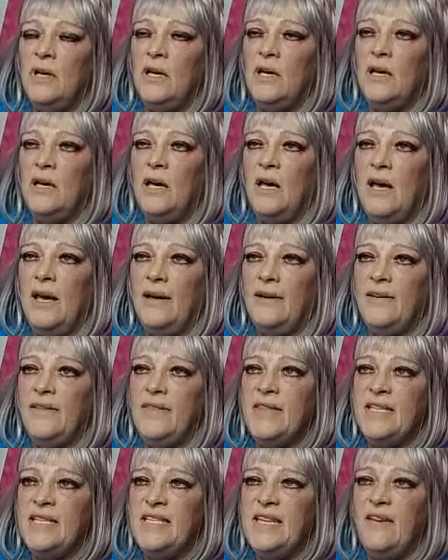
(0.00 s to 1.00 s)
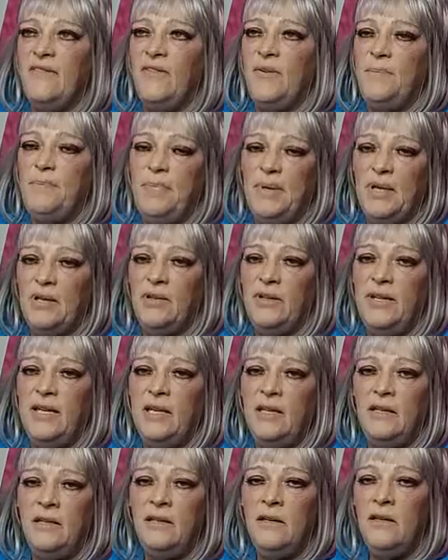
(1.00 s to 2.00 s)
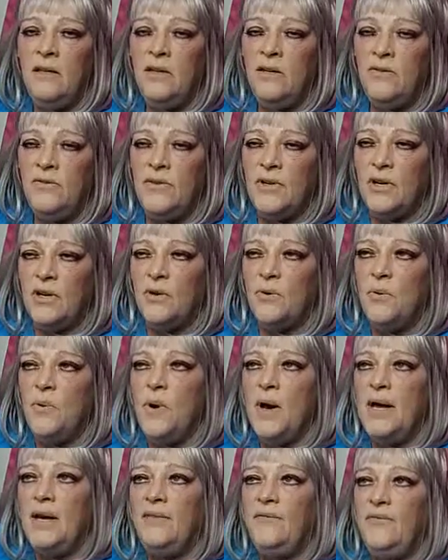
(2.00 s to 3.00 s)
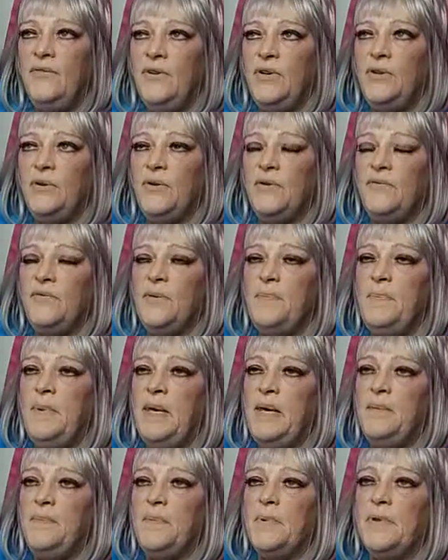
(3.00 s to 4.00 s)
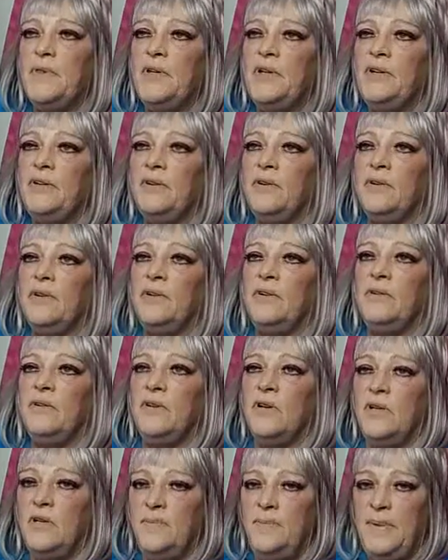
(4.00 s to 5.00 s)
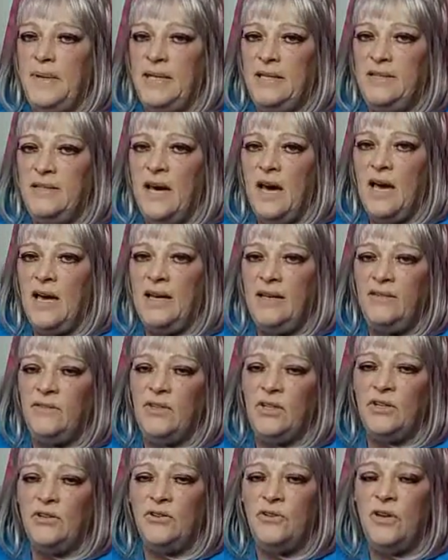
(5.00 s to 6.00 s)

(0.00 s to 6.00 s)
uh, out of the 7 billion, there are quite a few of the people that are going to be dying that